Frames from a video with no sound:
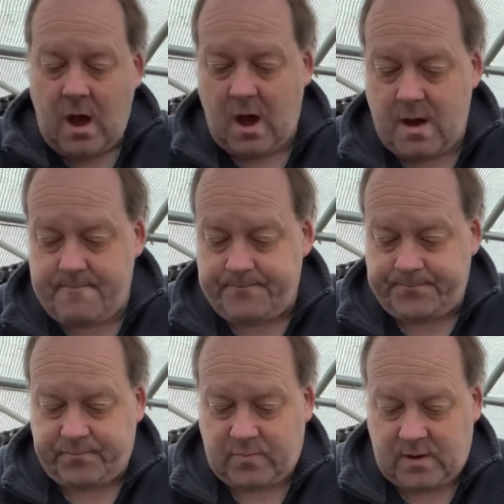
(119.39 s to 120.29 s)

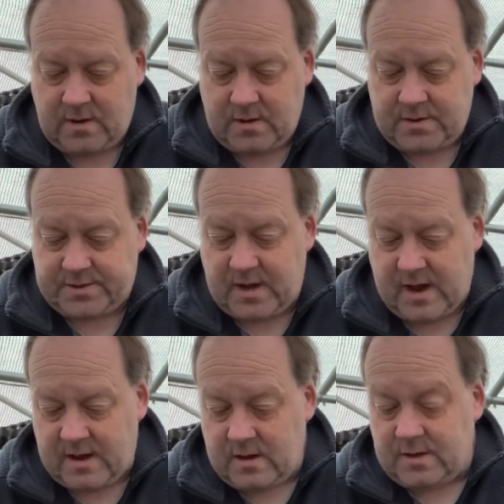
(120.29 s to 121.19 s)
So
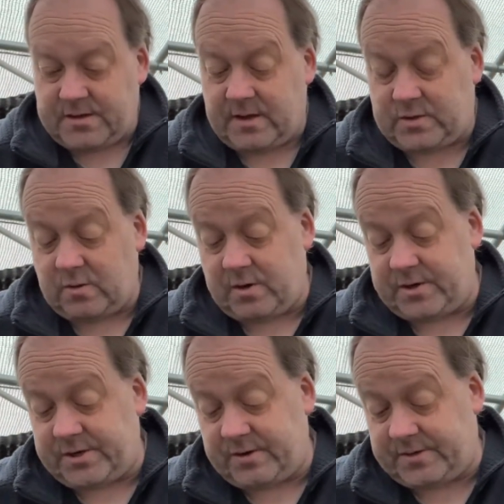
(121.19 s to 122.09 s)
yeah, so that's what I'm going
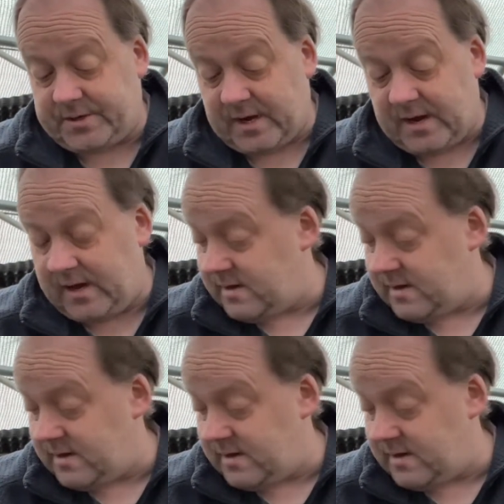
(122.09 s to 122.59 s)
to do today.